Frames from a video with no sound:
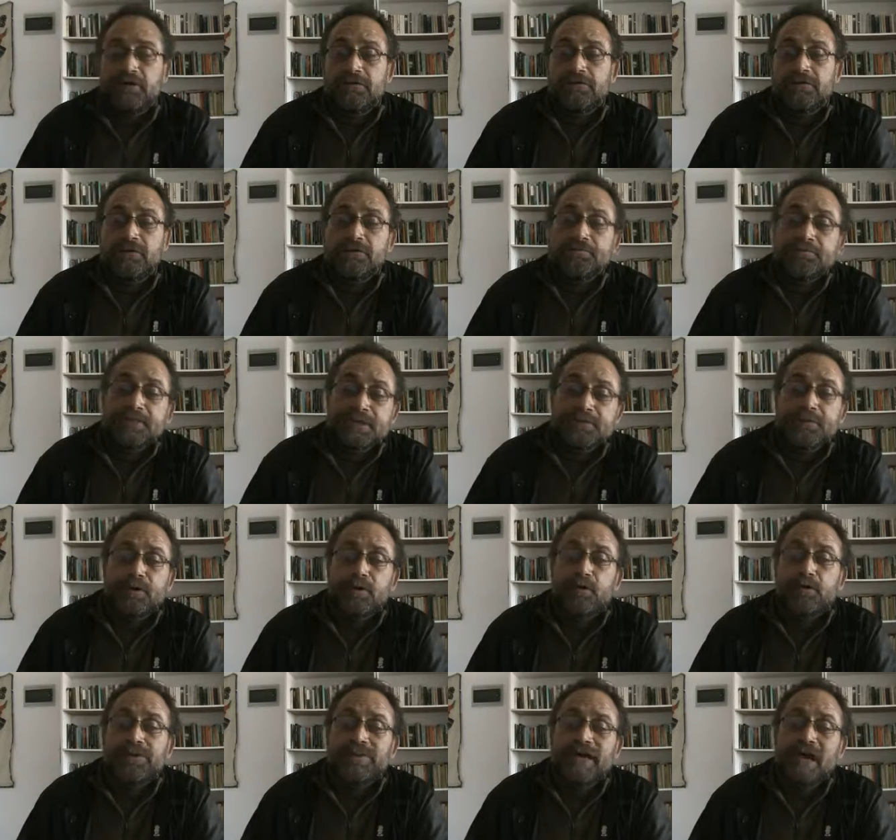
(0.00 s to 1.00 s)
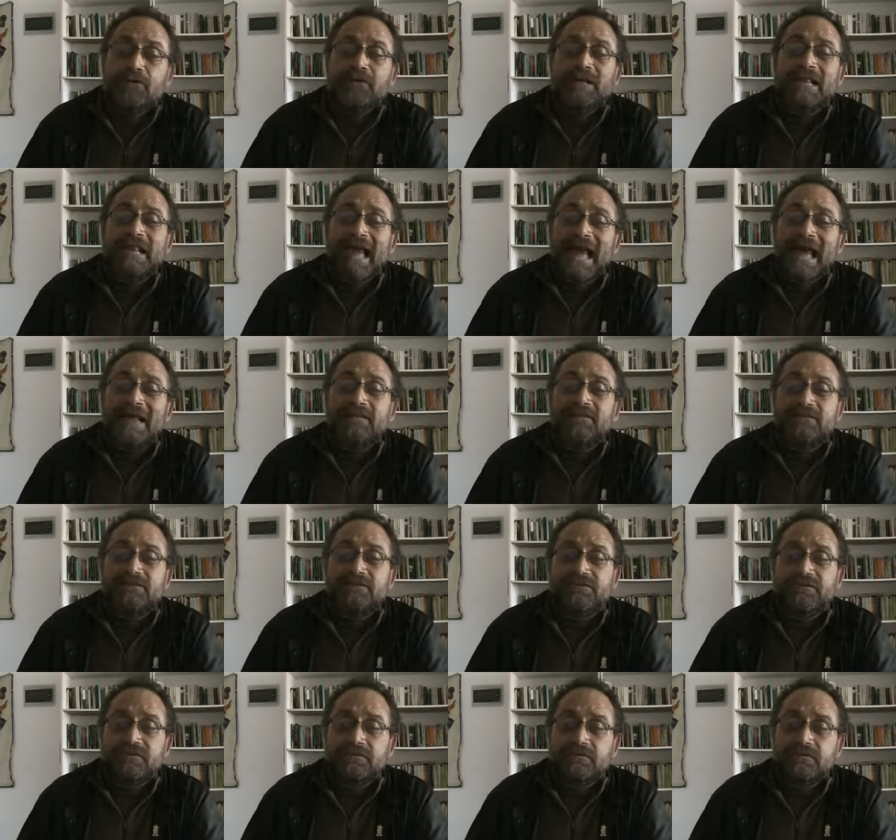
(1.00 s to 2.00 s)
for people without
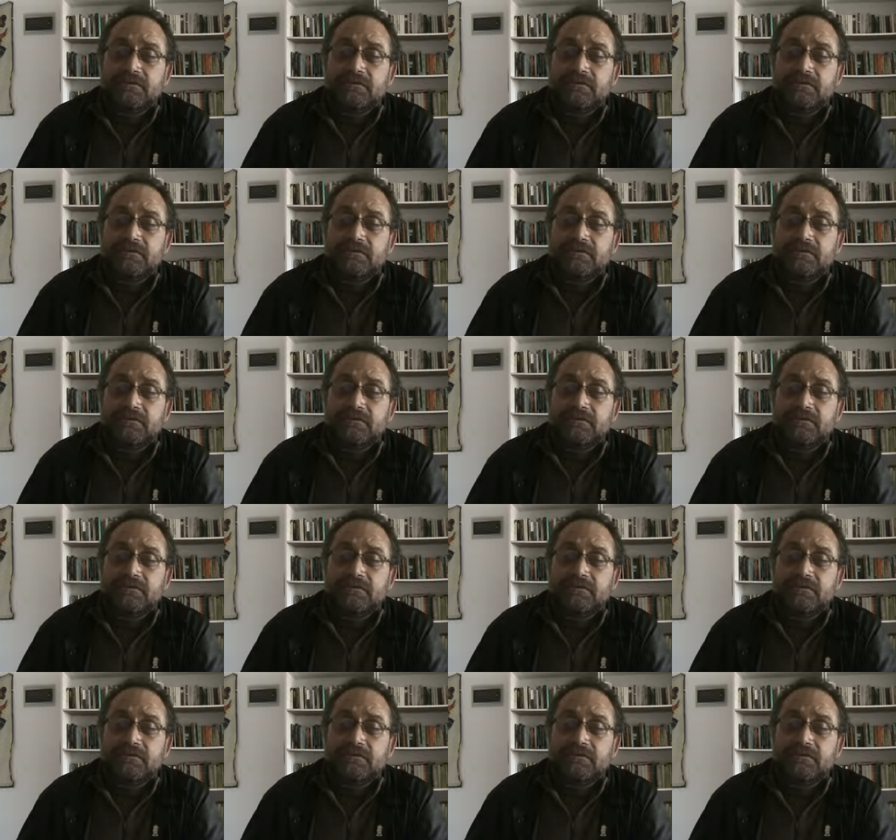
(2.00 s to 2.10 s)
land.